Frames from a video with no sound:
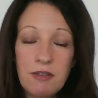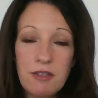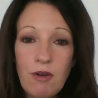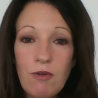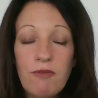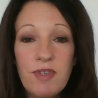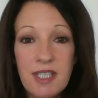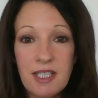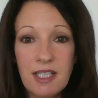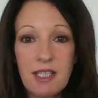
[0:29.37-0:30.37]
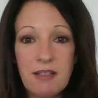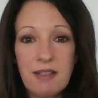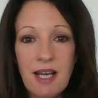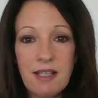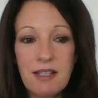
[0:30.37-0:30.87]
So physically,
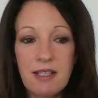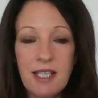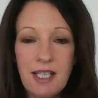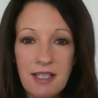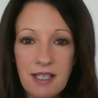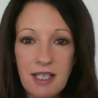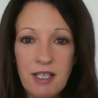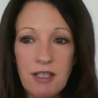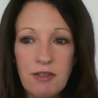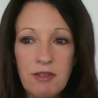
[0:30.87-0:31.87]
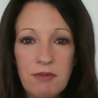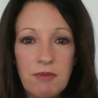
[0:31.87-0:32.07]
that's easy.